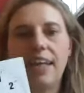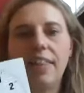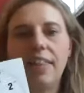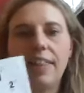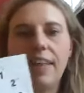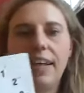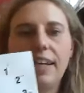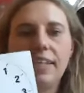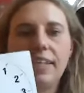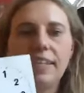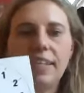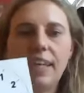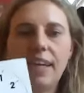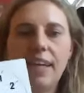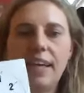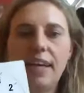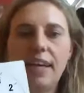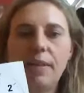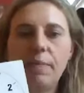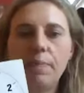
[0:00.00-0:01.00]
that
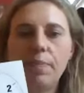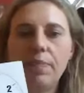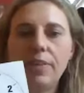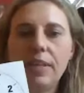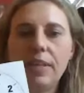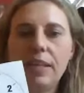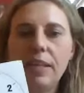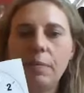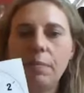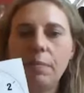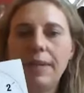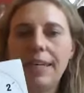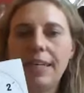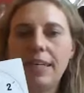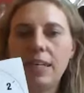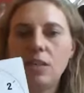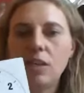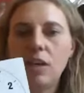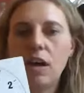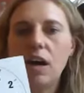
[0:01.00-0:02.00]
time
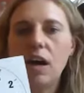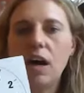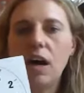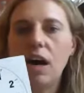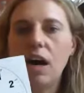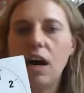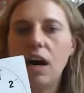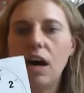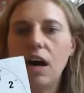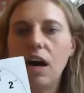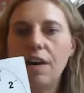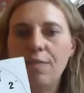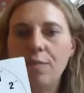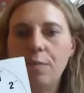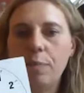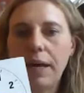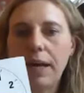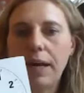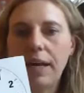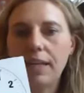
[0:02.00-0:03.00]
means half
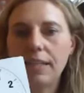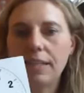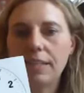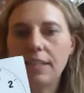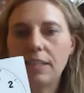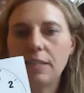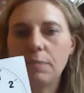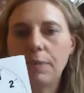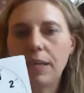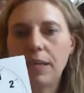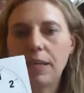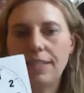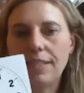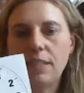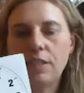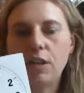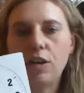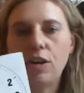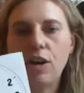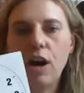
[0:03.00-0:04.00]
past, because it's
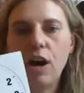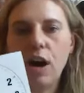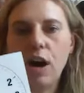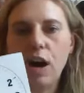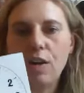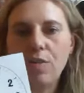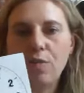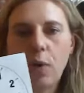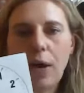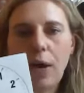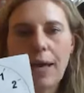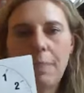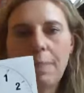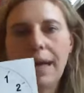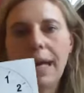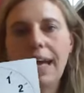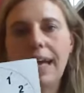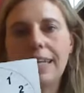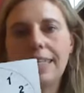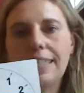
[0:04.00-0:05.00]
gone halfway
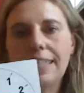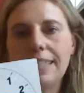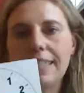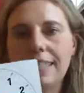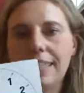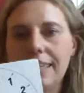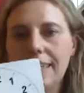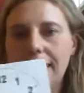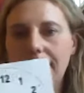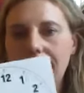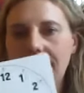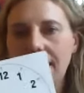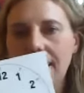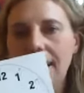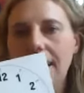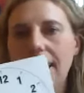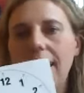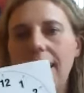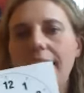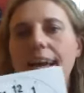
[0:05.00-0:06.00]
past
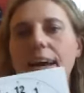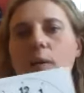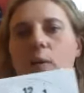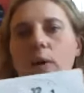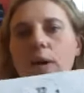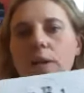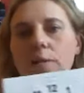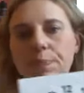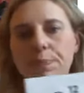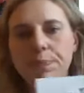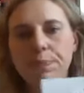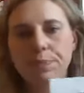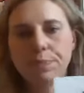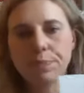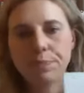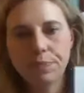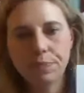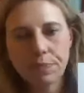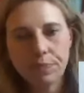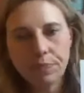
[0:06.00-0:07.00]
an hour.
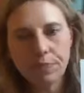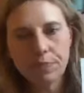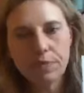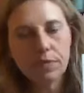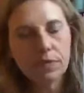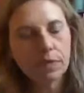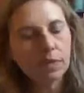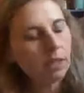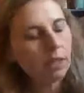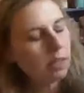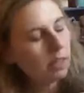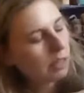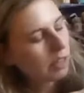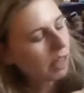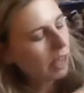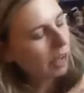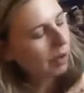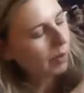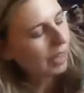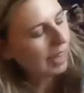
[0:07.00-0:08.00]

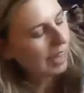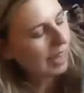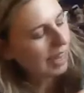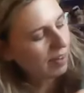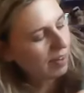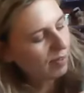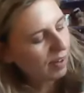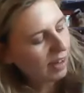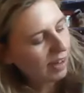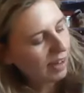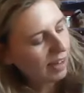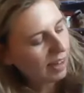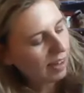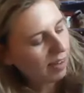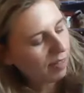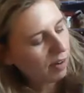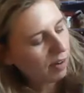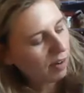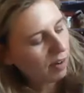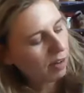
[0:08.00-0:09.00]
So, if I have
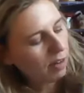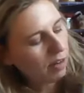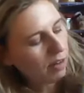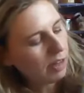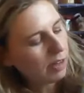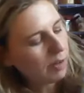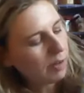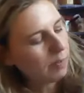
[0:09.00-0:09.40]
a look